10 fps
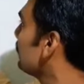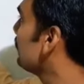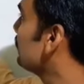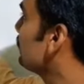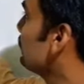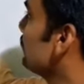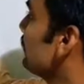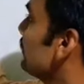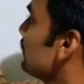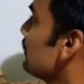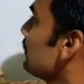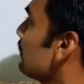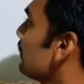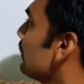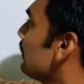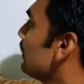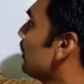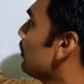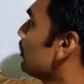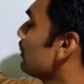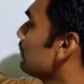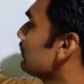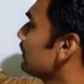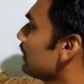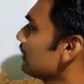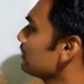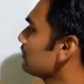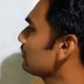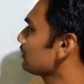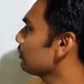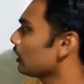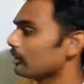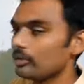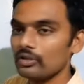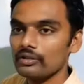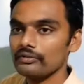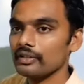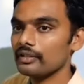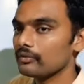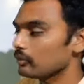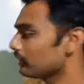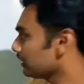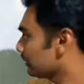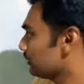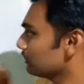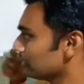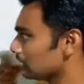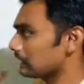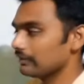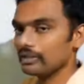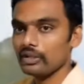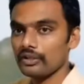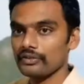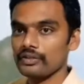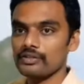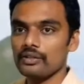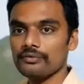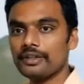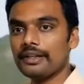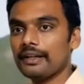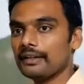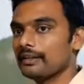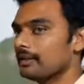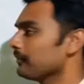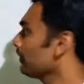dq is the amount of charge, small amount of charge flowing through a given cross section of the conductor